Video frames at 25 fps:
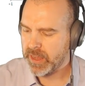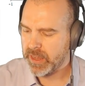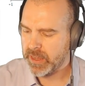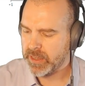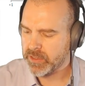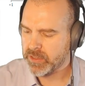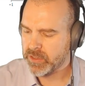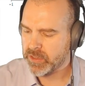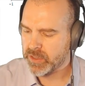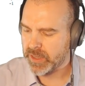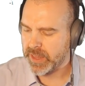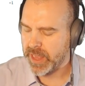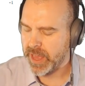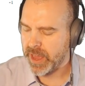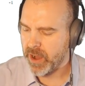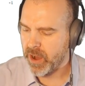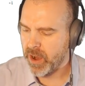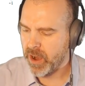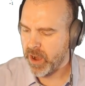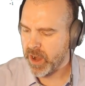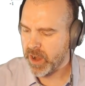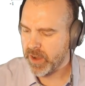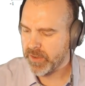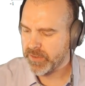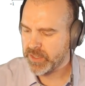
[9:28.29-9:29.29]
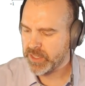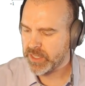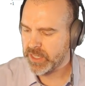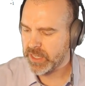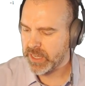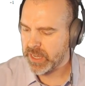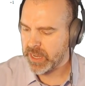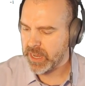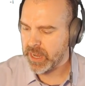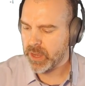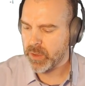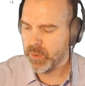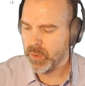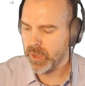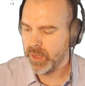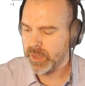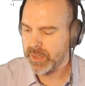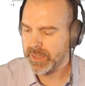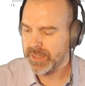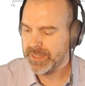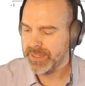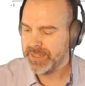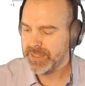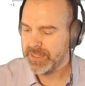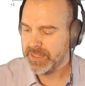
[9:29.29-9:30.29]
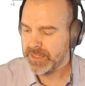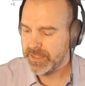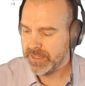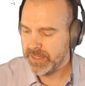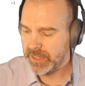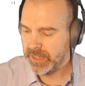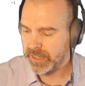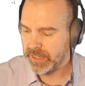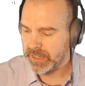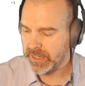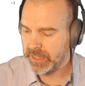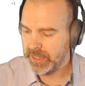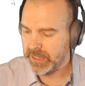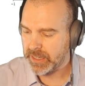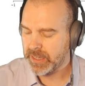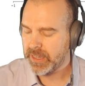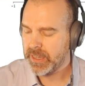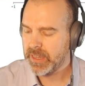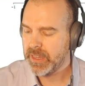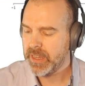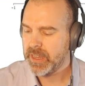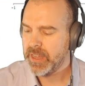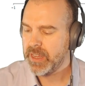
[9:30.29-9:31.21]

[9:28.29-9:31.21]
is to let R of t equal t